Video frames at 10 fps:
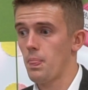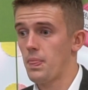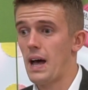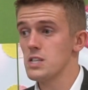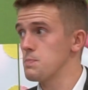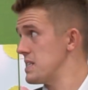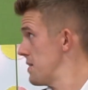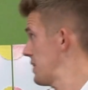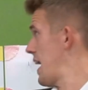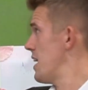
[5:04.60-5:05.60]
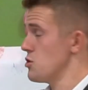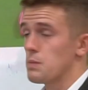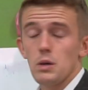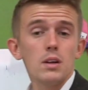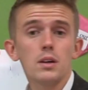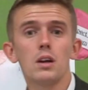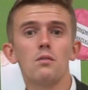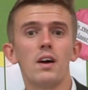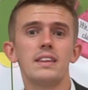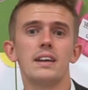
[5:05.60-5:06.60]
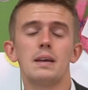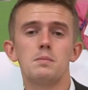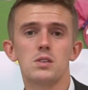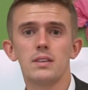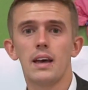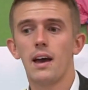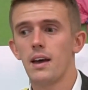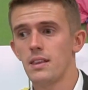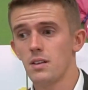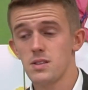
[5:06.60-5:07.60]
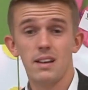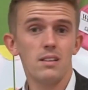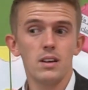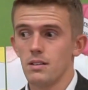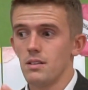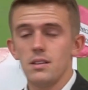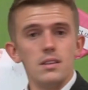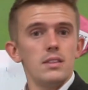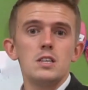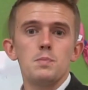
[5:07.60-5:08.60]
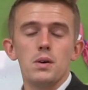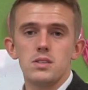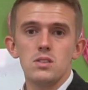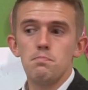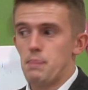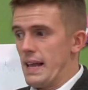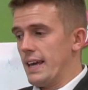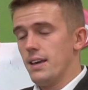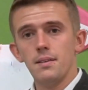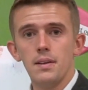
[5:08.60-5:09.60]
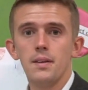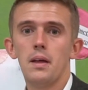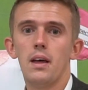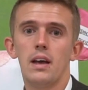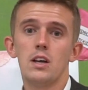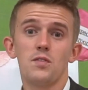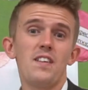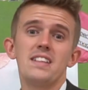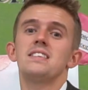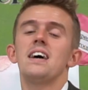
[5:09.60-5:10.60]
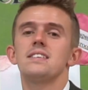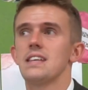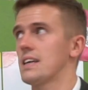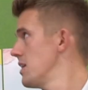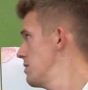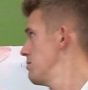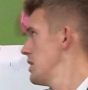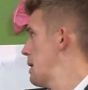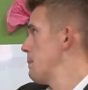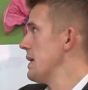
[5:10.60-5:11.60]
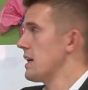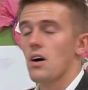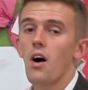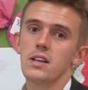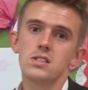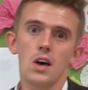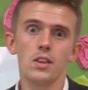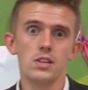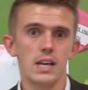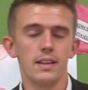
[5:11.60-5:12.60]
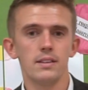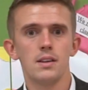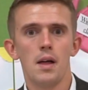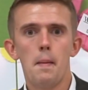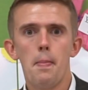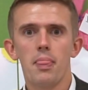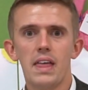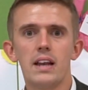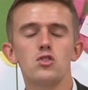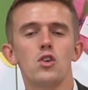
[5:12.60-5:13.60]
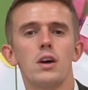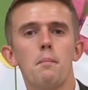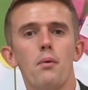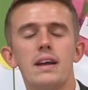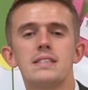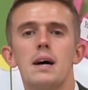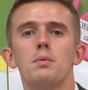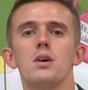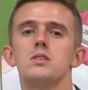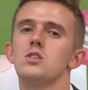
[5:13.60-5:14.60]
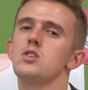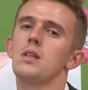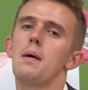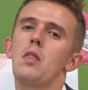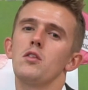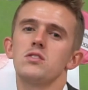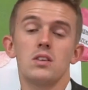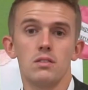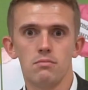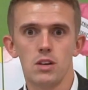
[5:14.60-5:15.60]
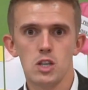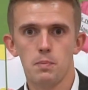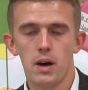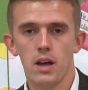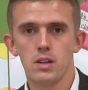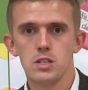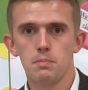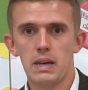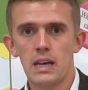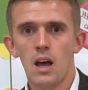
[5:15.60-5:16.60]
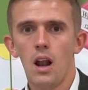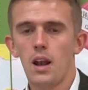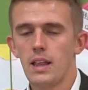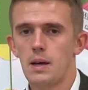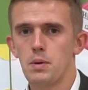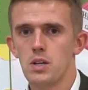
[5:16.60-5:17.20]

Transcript: that specific attribute, then I'm gonna write their names on there and I'll say, look, this person, Billy, is fantastic at being kind to others. And then try and praise that person so that others can aspire to be like that